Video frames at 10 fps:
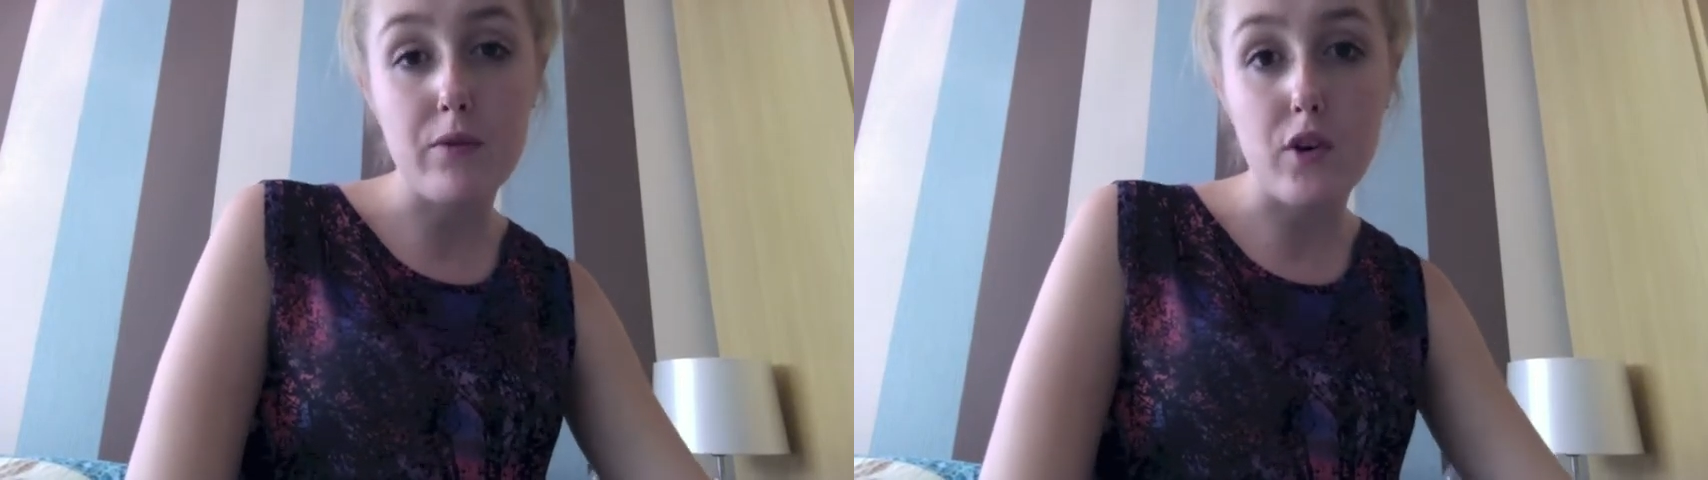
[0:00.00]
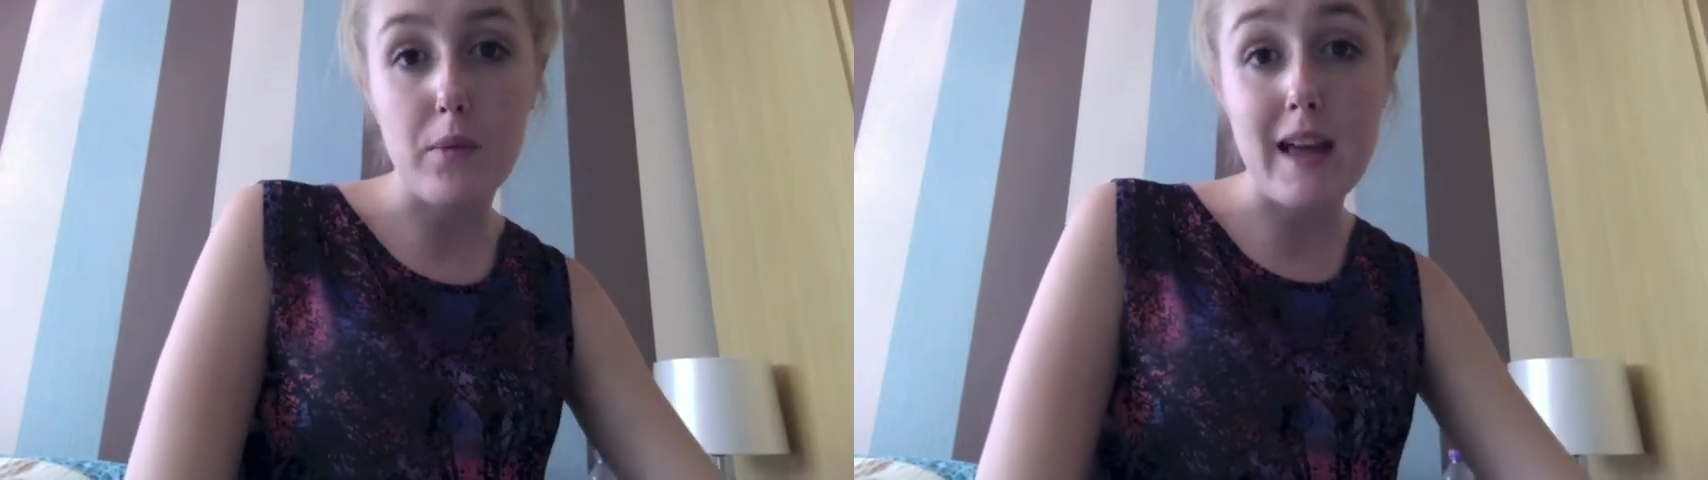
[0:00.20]

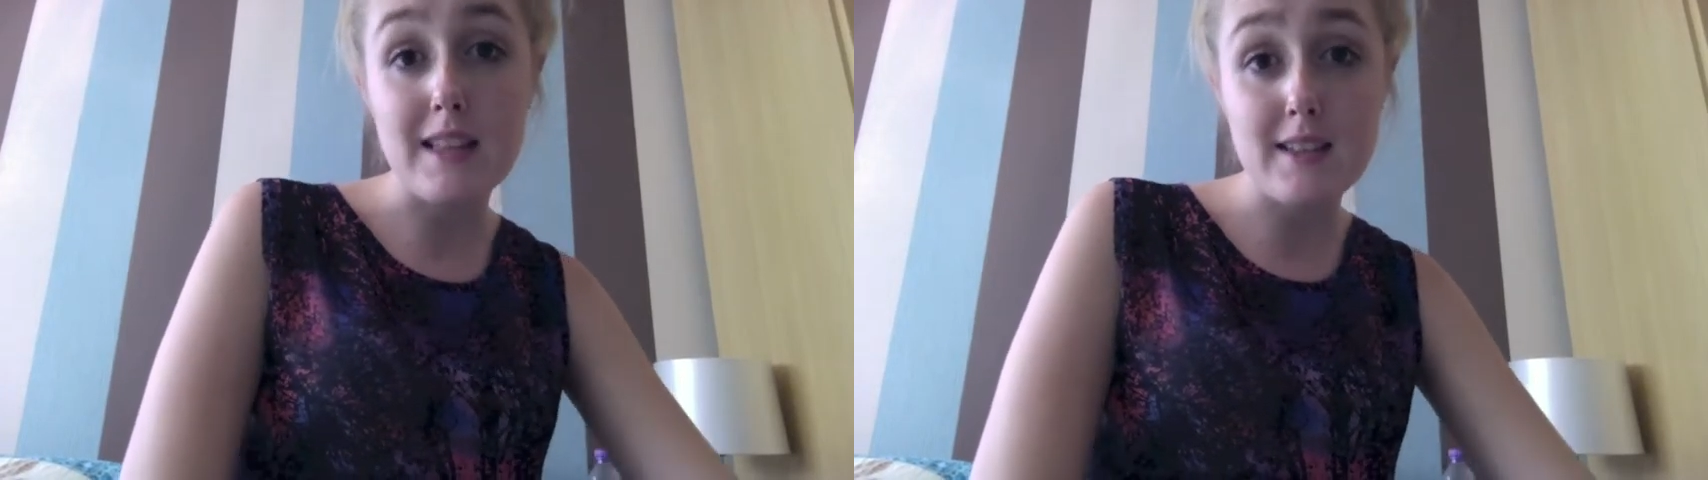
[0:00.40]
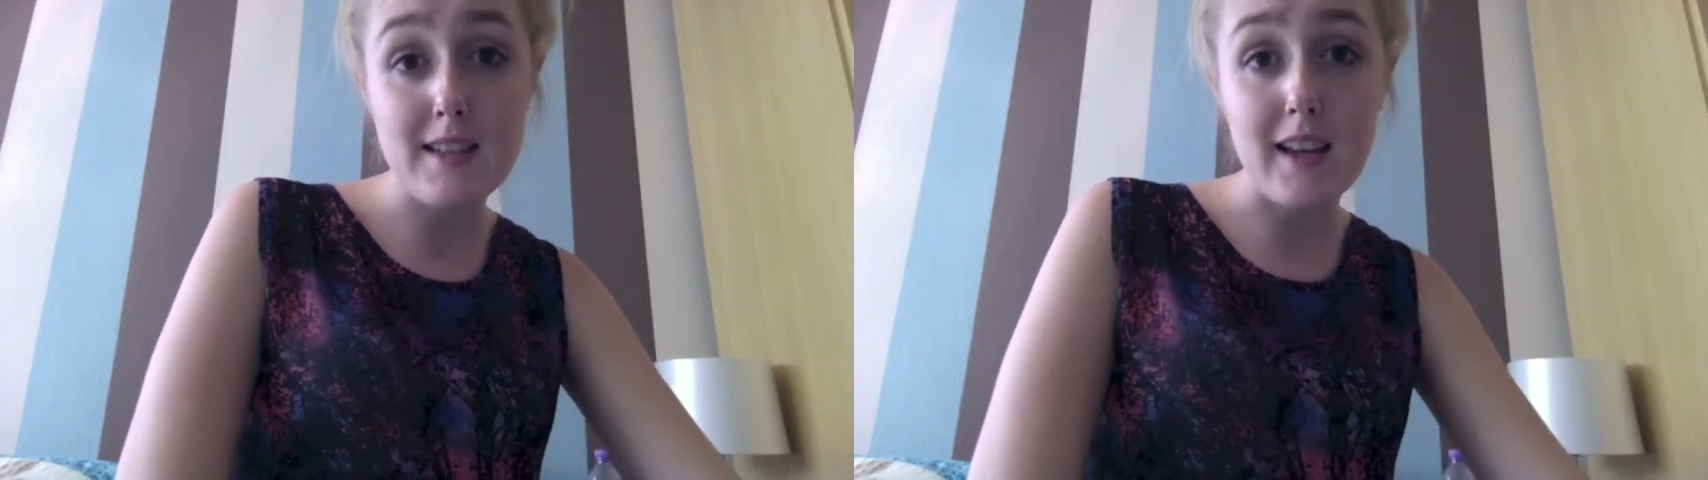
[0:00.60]
from
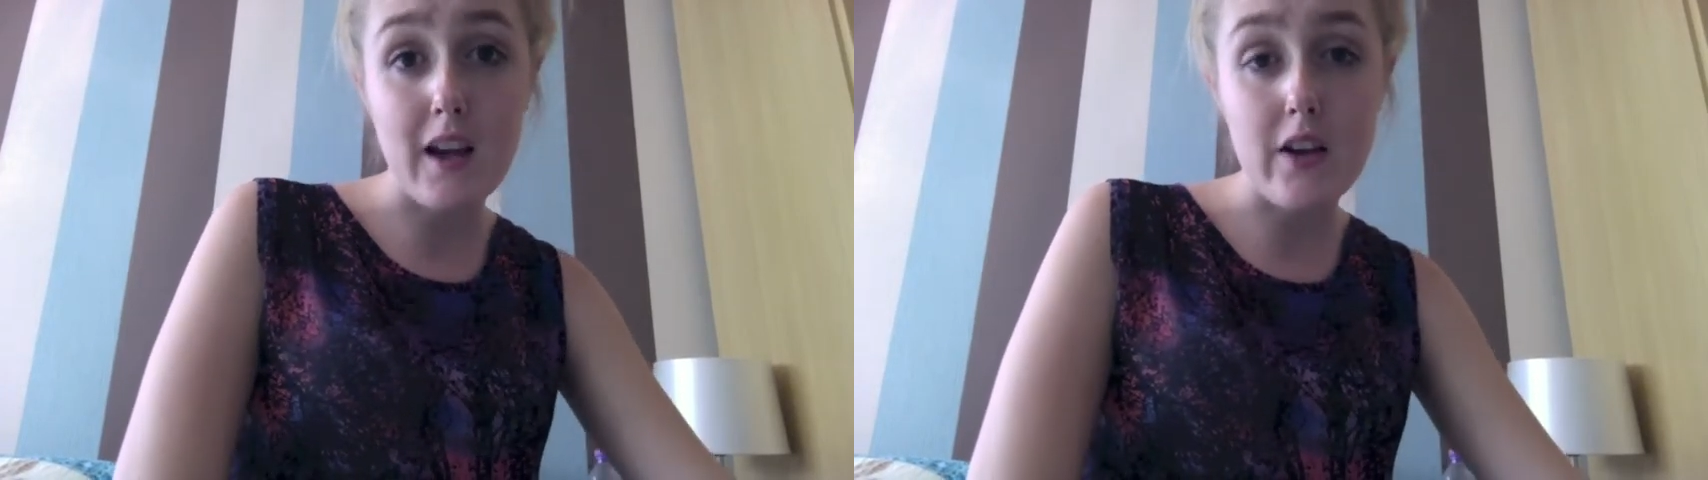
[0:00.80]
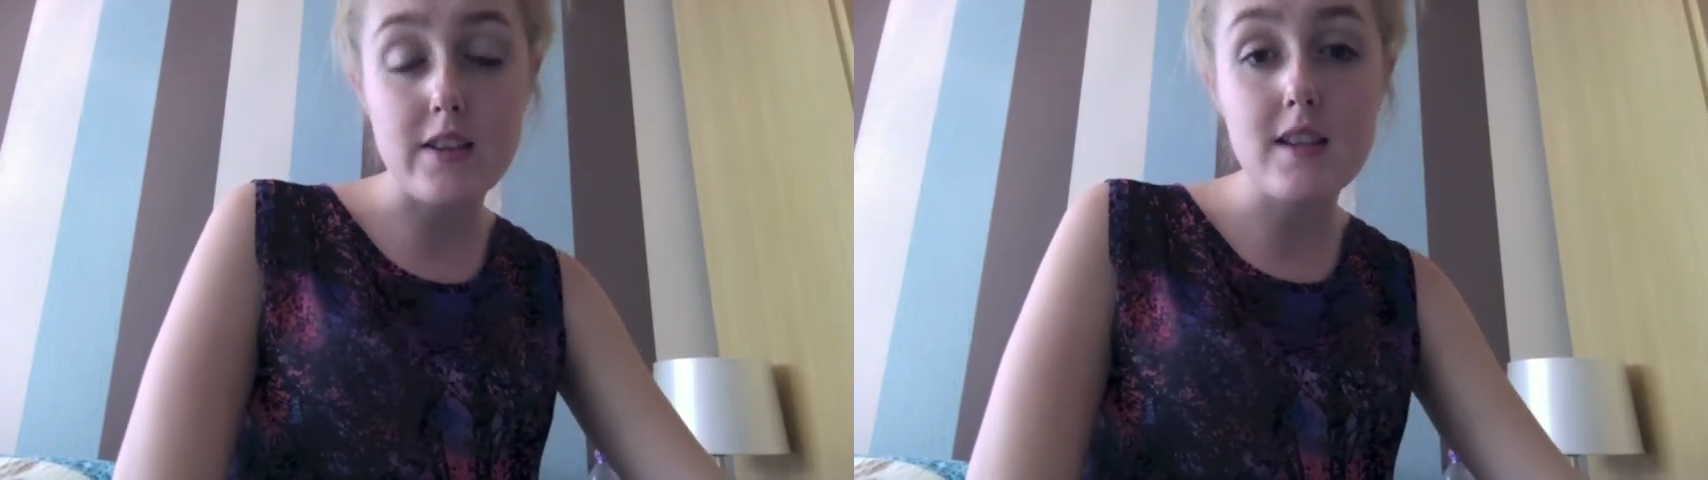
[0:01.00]

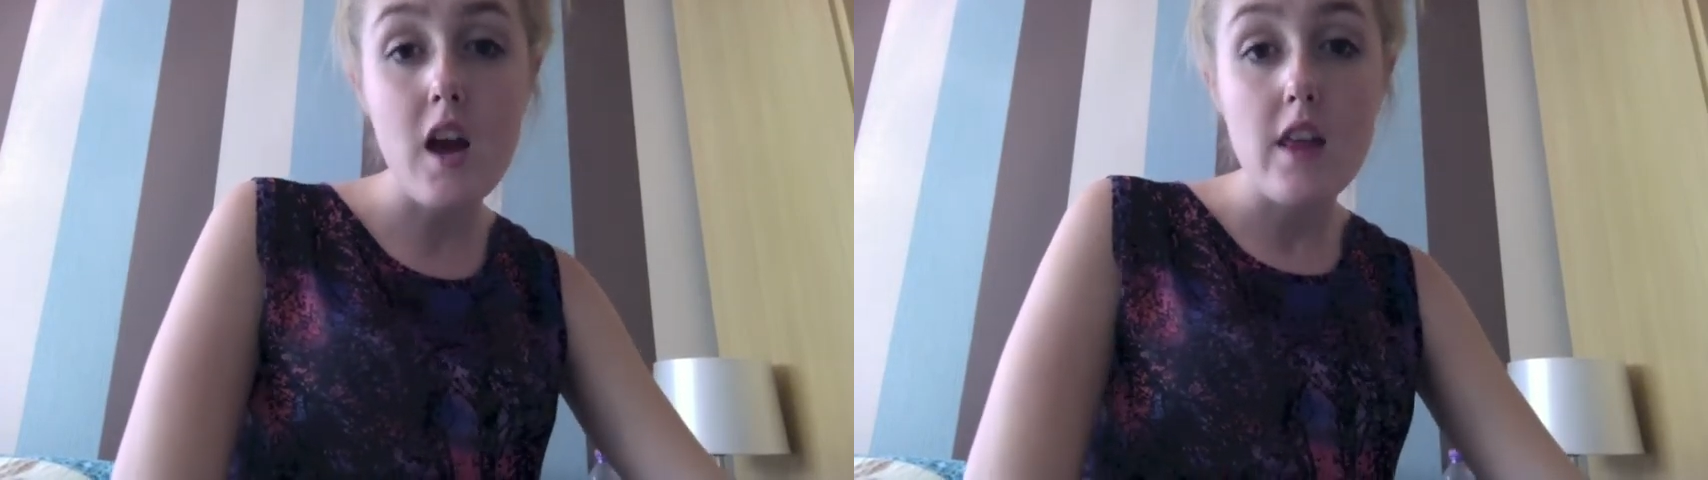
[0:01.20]
Insidious,